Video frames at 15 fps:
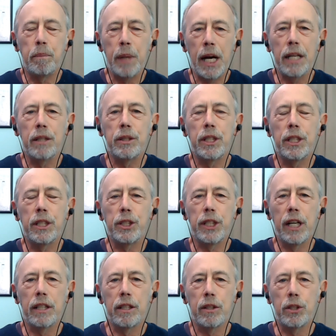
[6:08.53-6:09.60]
BioTouch
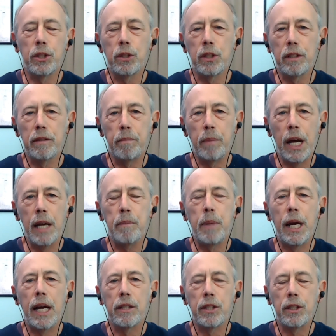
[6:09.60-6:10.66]
out there sort of
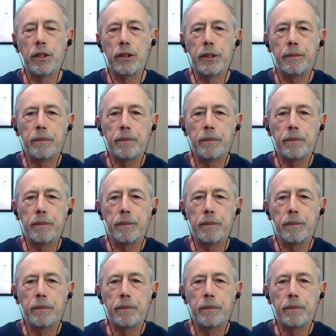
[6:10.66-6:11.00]
bypasses